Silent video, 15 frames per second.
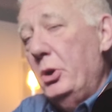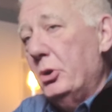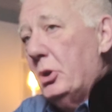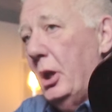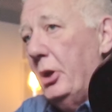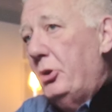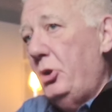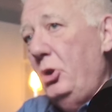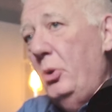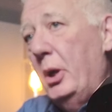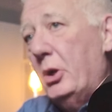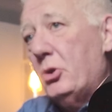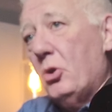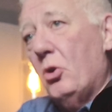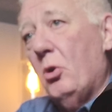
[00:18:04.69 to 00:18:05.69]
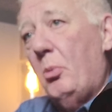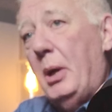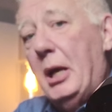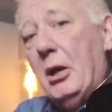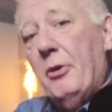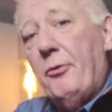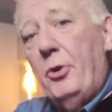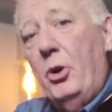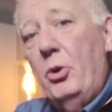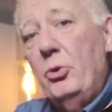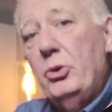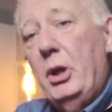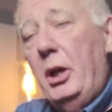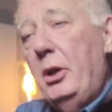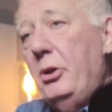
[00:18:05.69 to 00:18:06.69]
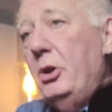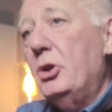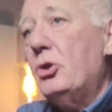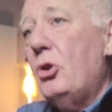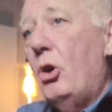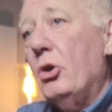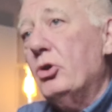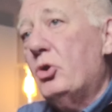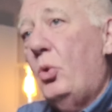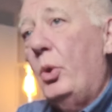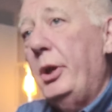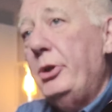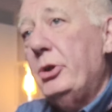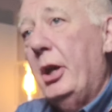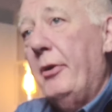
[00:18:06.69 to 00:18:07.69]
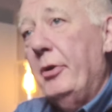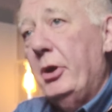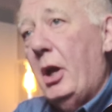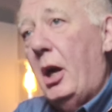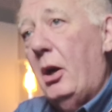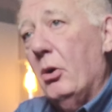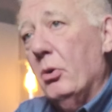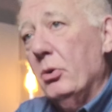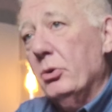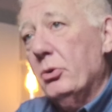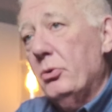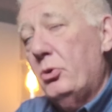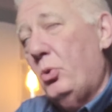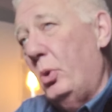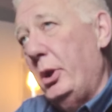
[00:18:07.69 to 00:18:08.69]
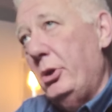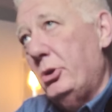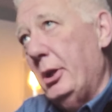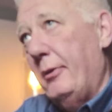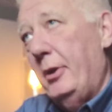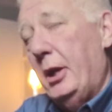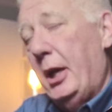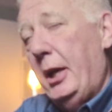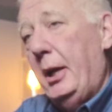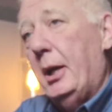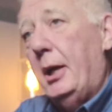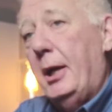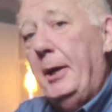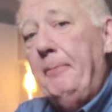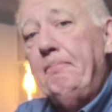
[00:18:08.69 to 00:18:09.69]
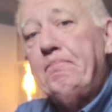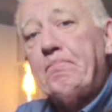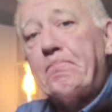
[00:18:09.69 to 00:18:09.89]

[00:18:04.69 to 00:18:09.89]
It's got two external microphones. This costs $27, $27.99.